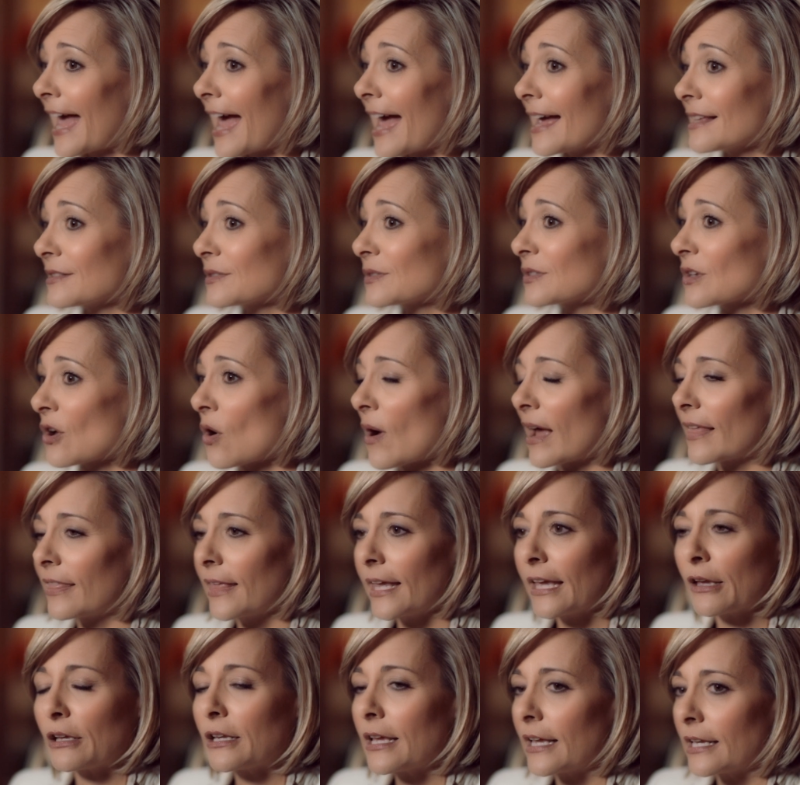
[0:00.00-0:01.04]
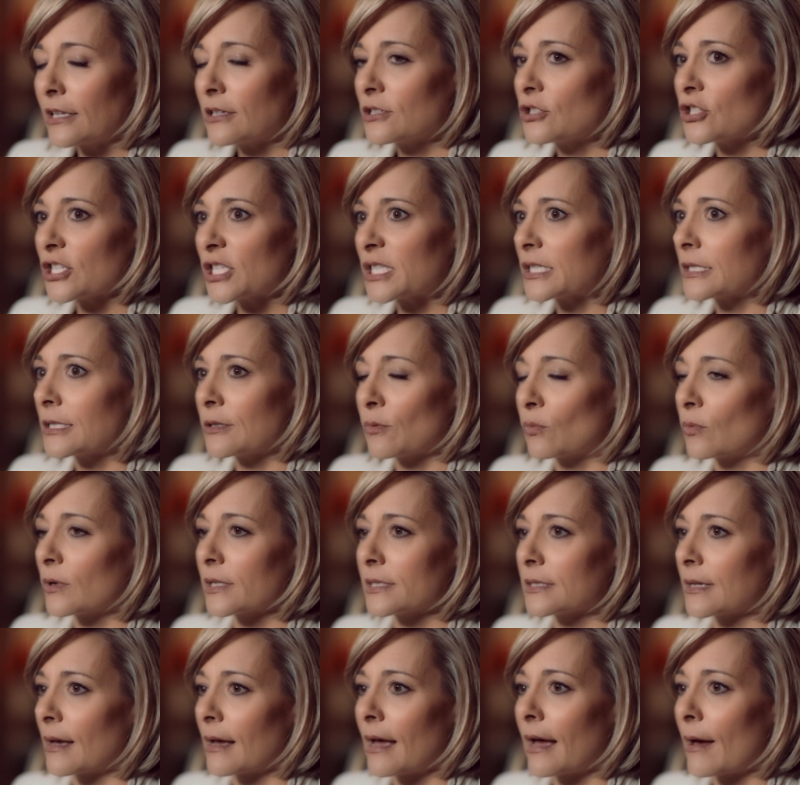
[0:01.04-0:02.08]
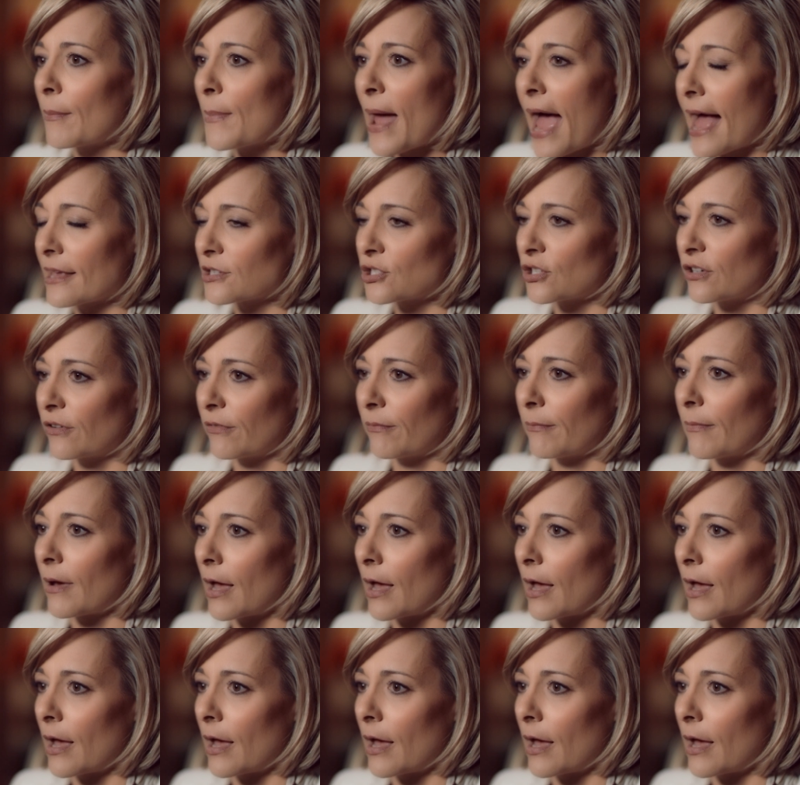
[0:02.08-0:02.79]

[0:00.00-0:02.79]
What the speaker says: And so I think it just was a passion of